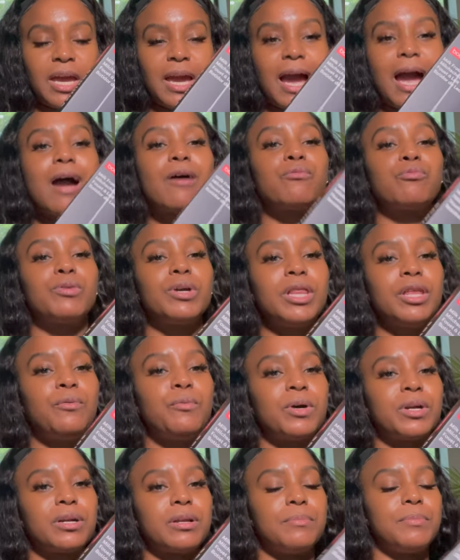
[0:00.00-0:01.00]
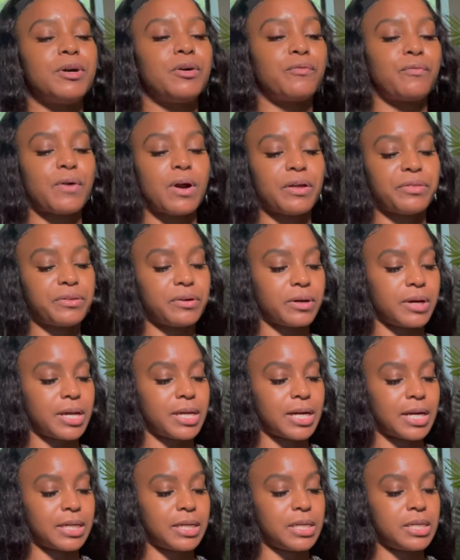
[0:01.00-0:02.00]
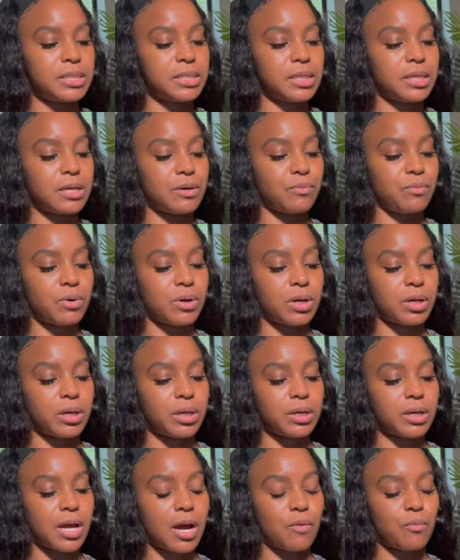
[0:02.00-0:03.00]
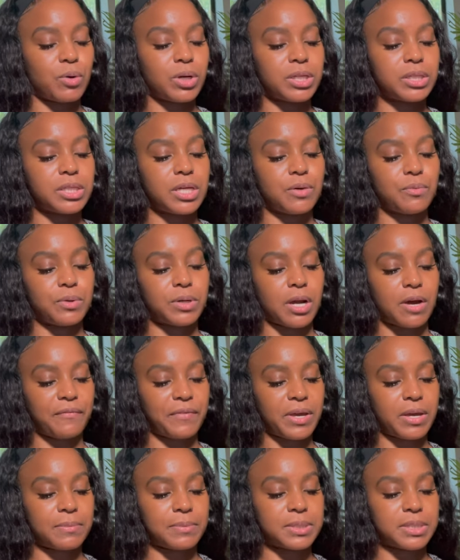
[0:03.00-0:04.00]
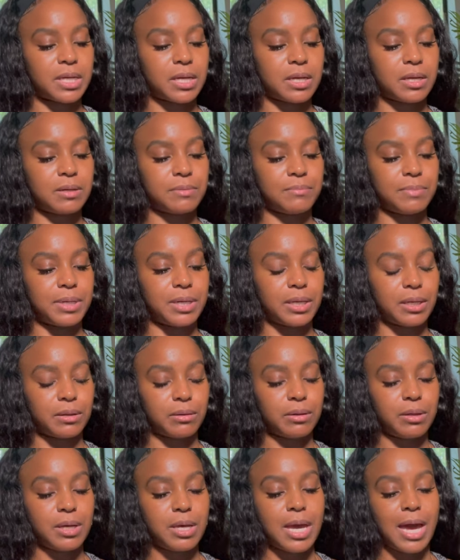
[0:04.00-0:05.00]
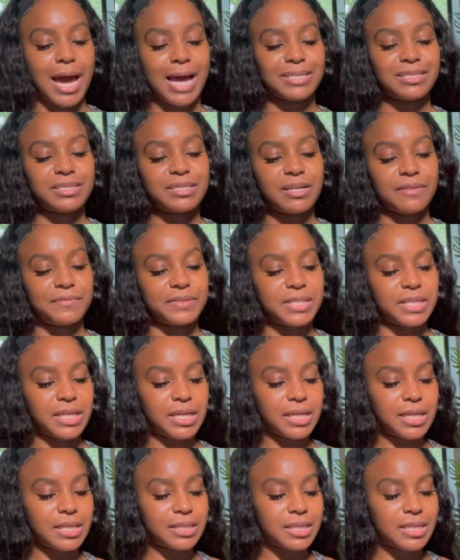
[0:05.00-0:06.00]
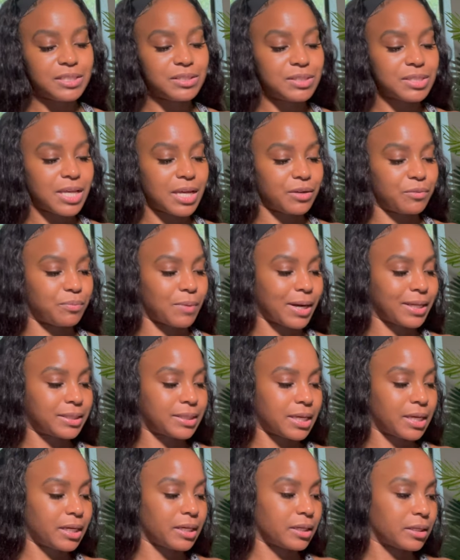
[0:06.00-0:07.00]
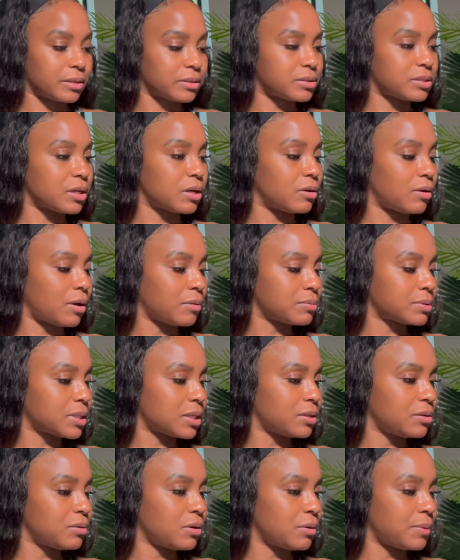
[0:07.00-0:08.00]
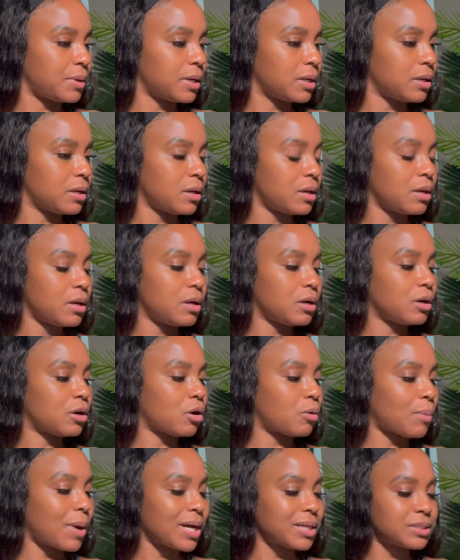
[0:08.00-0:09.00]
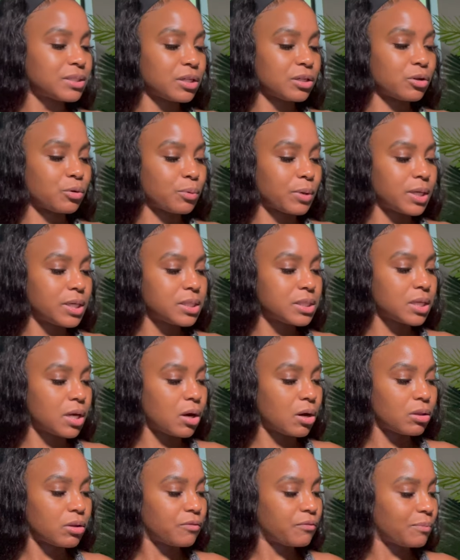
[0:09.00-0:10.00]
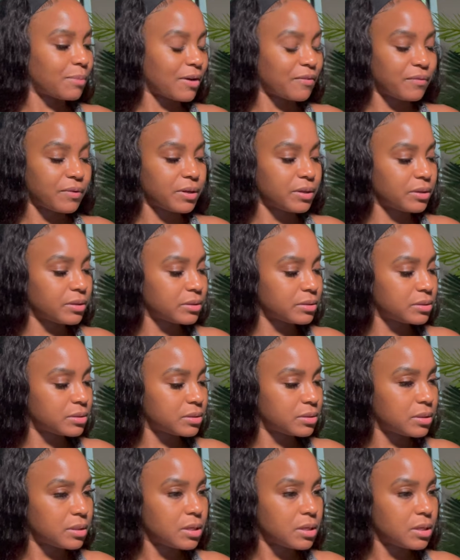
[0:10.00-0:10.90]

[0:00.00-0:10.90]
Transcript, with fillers: I really wanted a milk frother and I need to get one. I wanted to get one off Amazon, but I just never did. And this is like right there. So I was like, you know what? Girl, why is there grease all over my fingers?